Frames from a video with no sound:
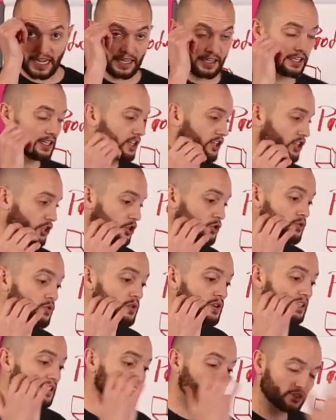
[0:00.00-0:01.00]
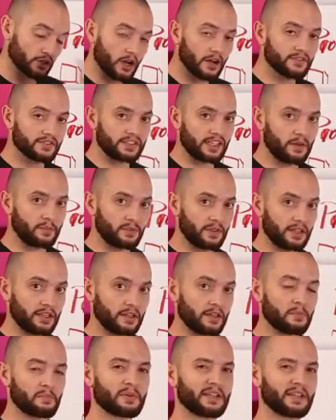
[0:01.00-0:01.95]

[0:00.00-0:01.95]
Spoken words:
Okay, you solve something,